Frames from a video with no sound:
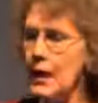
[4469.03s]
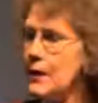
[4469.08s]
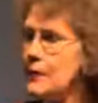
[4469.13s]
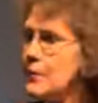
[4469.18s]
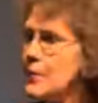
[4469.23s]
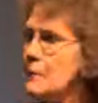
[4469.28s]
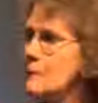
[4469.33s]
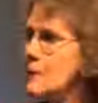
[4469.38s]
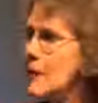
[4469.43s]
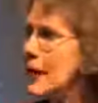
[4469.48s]

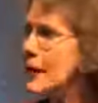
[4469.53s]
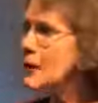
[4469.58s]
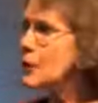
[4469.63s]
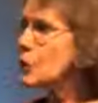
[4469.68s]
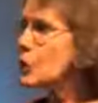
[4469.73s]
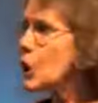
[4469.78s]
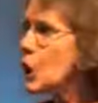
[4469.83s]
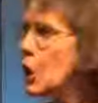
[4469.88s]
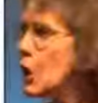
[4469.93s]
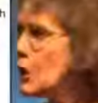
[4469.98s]
And the
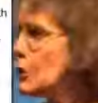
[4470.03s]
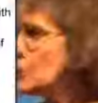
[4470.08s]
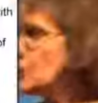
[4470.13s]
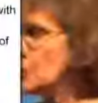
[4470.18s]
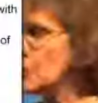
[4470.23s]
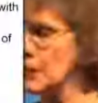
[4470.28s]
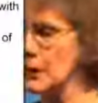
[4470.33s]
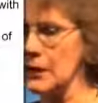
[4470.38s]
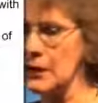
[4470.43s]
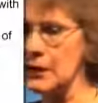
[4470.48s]

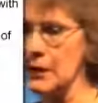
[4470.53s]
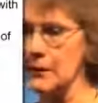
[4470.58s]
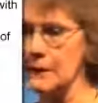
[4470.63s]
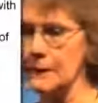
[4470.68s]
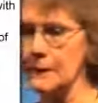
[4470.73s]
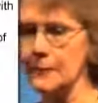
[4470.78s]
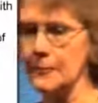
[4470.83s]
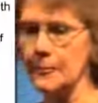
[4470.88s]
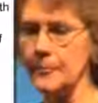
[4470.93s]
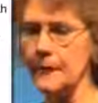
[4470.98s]

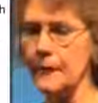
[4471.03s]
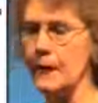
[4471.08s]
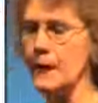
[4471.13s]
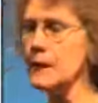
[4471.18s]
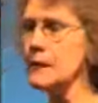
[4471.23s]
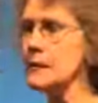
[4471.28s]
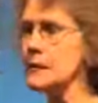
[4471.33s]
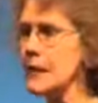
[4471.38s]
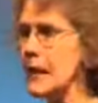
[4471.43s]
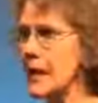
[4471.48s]
mitochondria
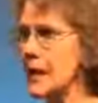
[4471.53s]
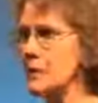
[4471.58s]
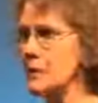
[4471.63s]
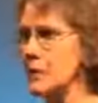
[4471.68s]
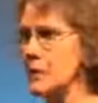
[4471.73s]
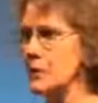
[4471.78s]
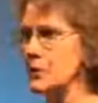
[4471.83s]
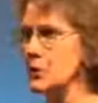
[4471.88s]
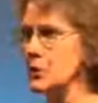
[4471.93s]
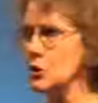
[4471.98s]

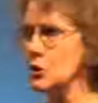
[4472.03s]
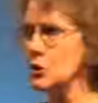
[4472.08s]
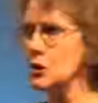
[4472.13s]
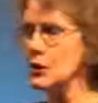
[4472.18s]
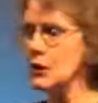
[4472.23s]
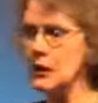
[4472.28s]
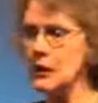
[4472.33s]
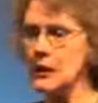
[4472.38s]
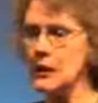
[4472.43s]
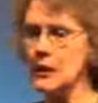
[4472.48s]
damage
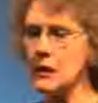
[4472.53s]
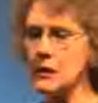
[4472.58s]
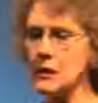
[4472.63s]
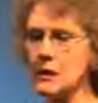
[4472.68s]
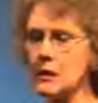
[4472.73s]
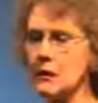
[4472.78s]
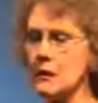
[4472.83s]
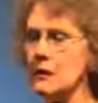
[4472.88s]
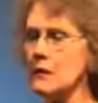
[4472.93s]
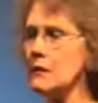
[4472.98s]
in
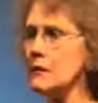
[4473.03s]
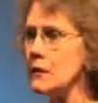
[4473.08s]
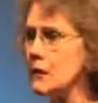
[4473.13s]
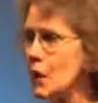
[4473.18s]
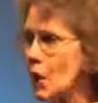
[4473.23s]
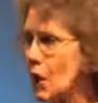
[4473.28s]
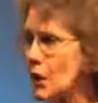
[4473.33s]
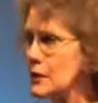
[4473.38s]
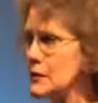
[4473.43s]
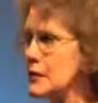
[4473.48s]

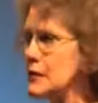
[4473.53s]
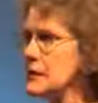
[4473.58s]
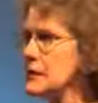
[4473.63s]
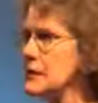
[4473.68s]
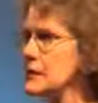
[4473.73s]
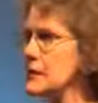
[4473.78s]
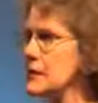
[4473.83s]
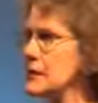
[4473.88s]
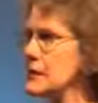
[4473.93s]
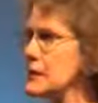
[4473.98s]
the
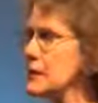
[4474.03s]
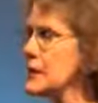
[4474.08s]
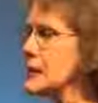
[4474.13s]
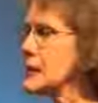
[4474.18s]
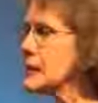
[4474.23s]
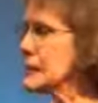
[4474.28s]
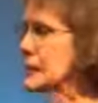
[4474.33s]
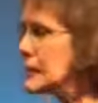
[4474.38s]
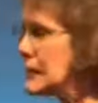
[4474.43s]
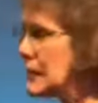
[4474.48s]
autistics
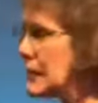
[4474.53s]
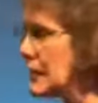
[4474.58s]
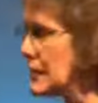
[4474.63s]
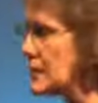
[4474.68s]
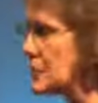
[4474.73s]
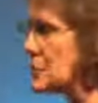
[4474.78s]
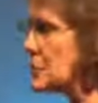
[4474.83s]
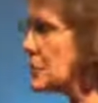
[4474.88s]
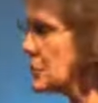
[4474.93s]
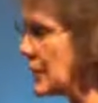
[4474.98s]
is
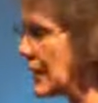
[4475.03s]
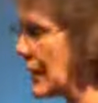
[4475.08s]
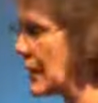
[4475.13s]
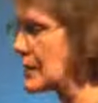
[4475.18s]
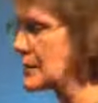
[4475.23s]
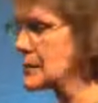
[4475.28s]
linked to the